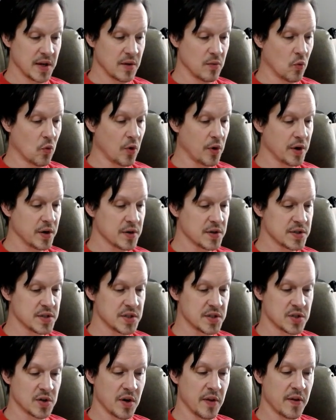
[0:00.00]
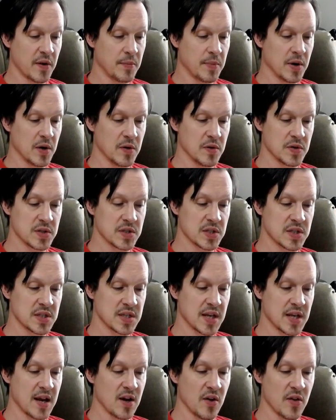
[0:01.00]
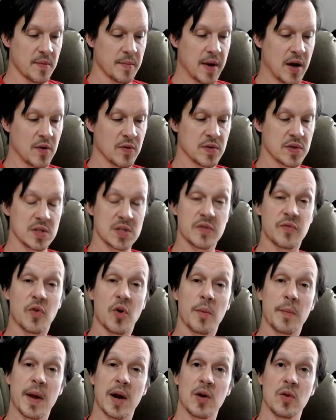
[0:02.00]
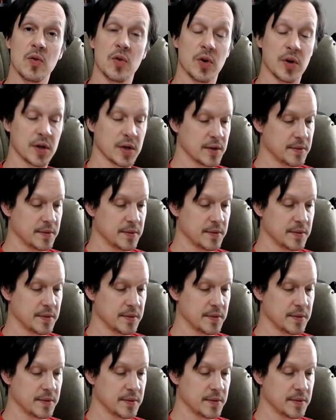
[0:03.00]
warriors deserted their posts to scale the mountains for a better look.